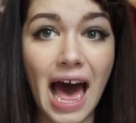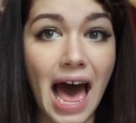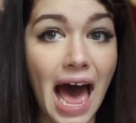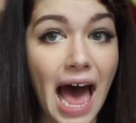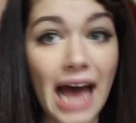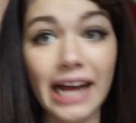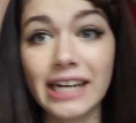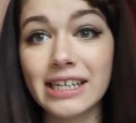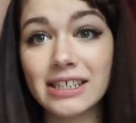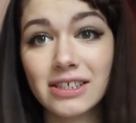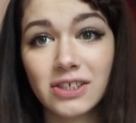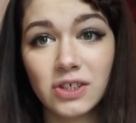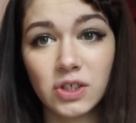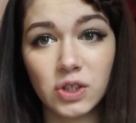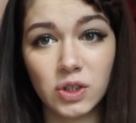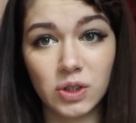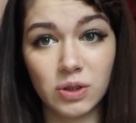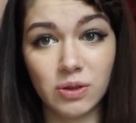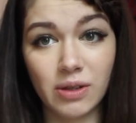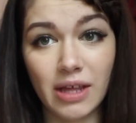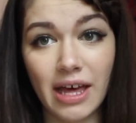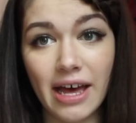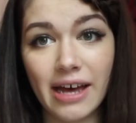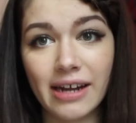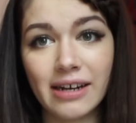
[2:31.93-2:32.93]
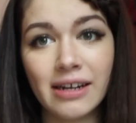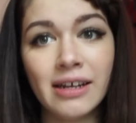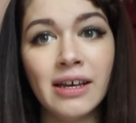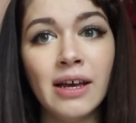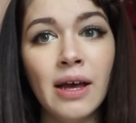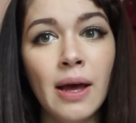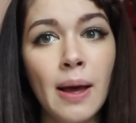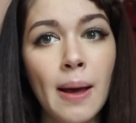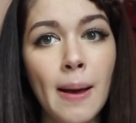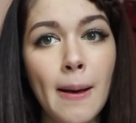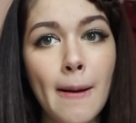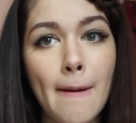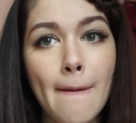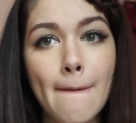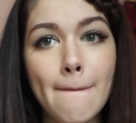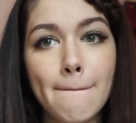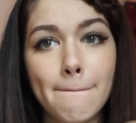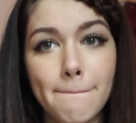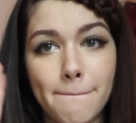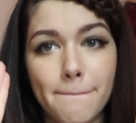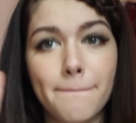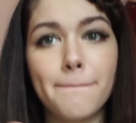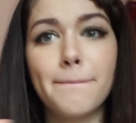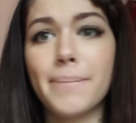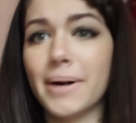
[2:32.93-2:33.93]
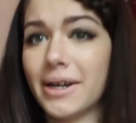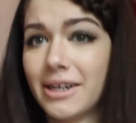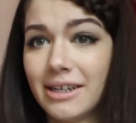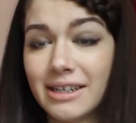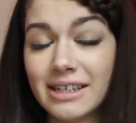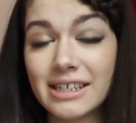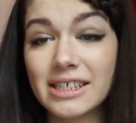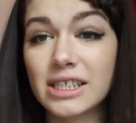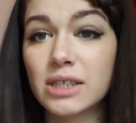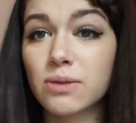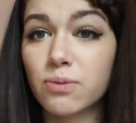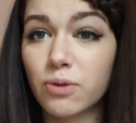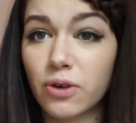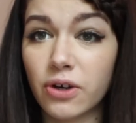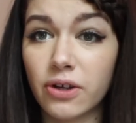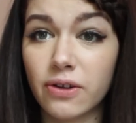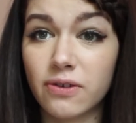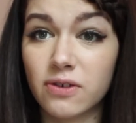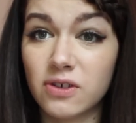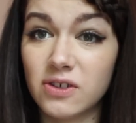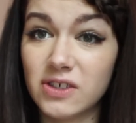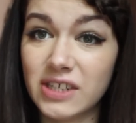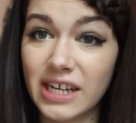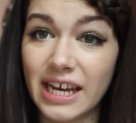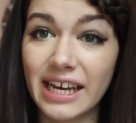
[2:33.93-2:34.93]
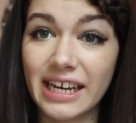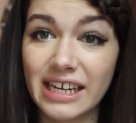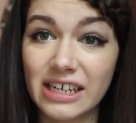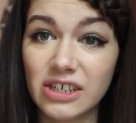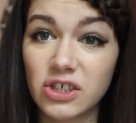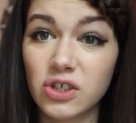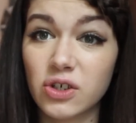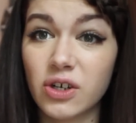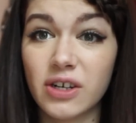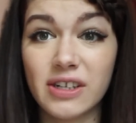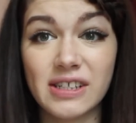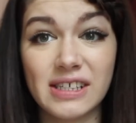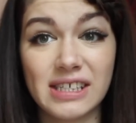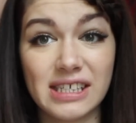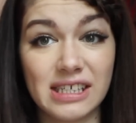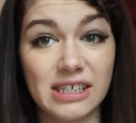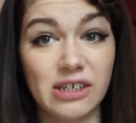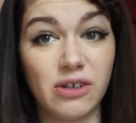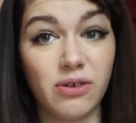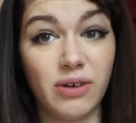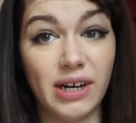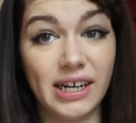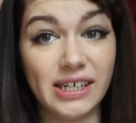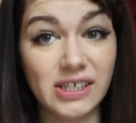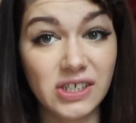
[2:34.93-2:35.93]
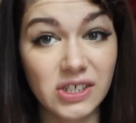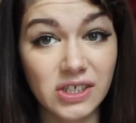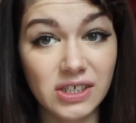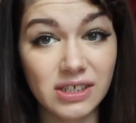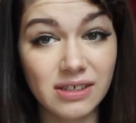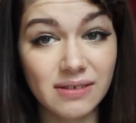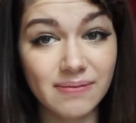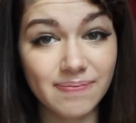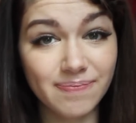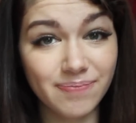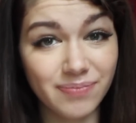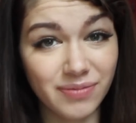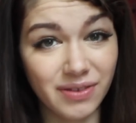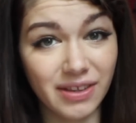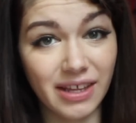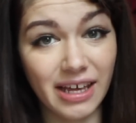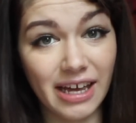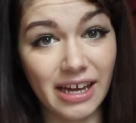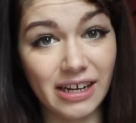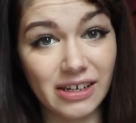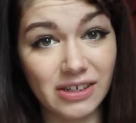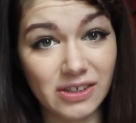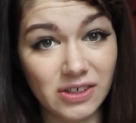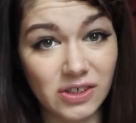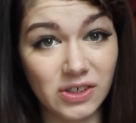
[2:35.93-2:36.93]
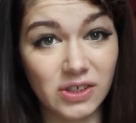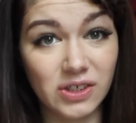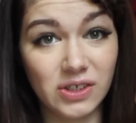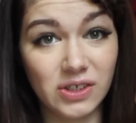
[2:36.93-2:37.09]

I didn't do that, but it is worth to take into consideration that